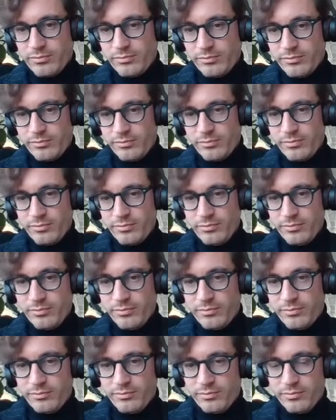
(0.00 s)

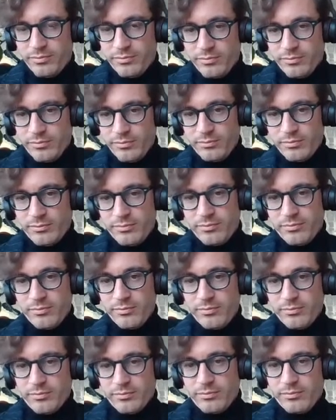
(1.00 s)

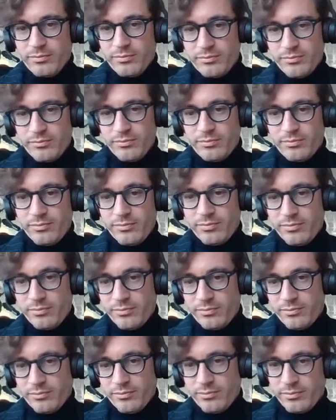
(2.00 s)

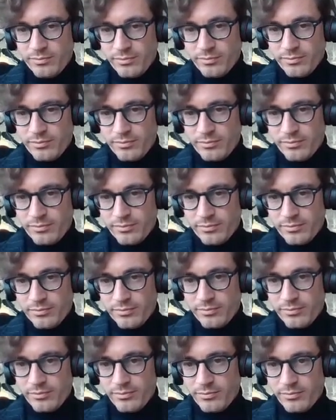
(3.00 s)

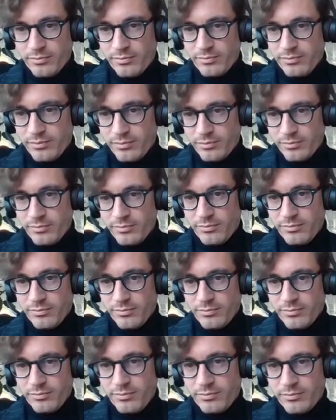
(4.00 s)

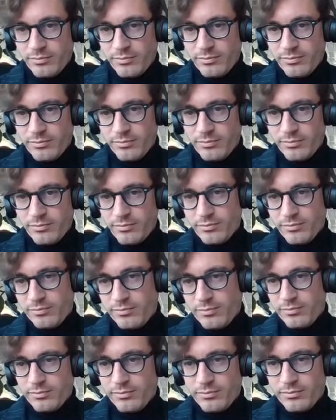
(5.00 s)

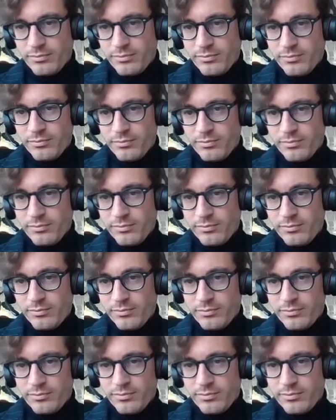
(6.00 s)

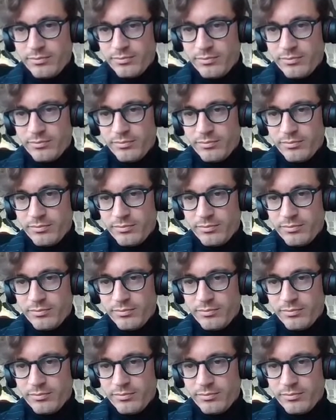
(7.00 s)
The person shown says nothing.